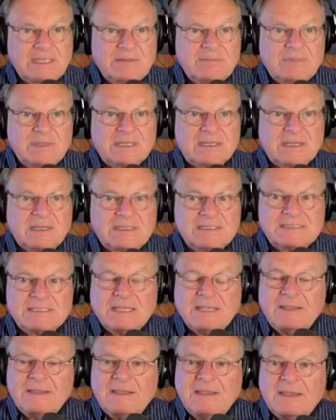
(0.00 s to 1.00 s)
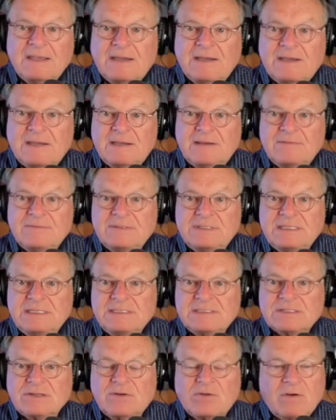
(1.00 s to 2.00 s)
because
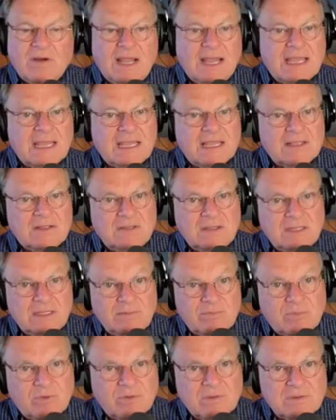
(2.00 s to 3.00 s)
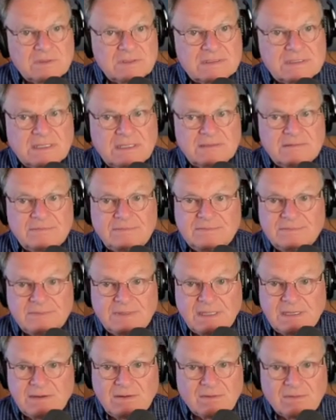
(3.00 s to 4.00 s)
these crying liberals
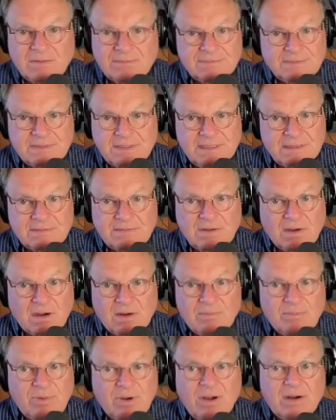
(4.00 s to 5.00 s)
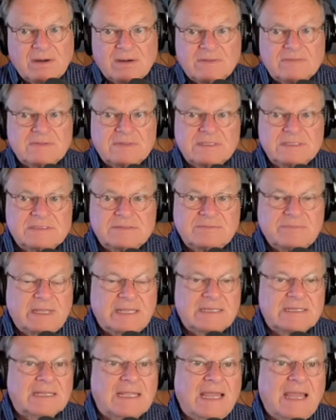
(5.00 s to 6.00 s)
that are part of this
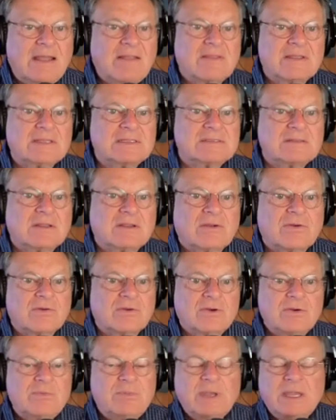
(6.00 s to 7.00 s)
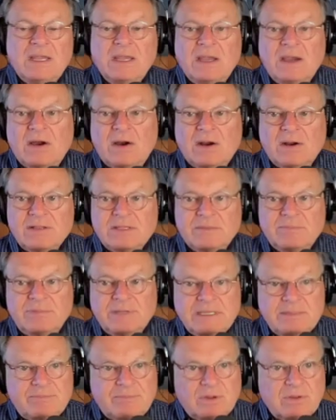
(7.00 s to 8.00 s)
Met Gala group are the
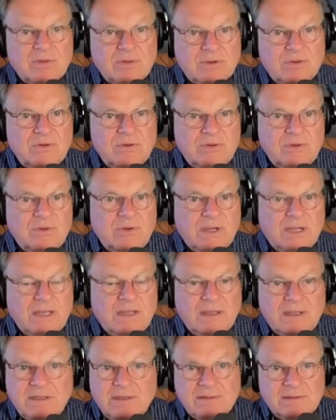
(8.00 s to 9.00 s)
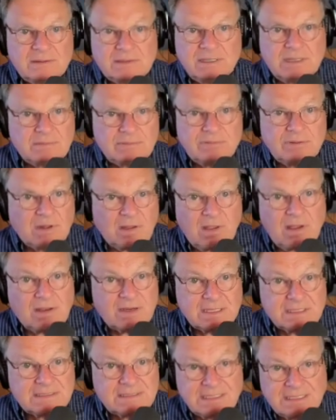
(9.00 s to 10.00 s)
people who
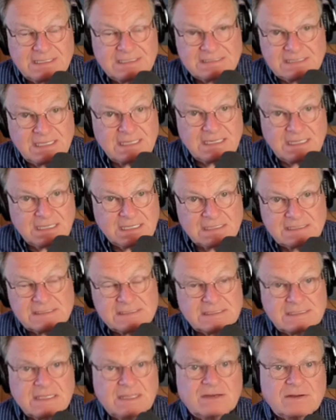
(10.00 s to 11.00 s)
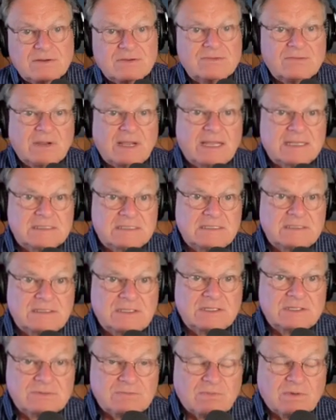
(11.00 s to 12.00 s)
applauded these idiots that are trying to
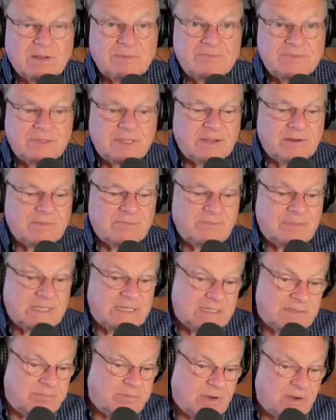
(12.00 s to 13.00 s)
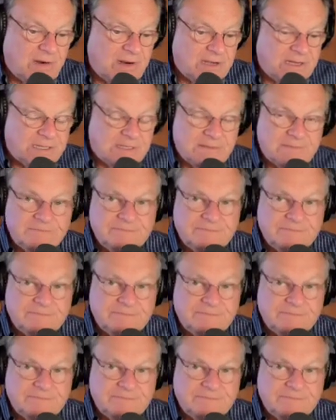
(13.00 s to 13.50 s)
disrupt their big party.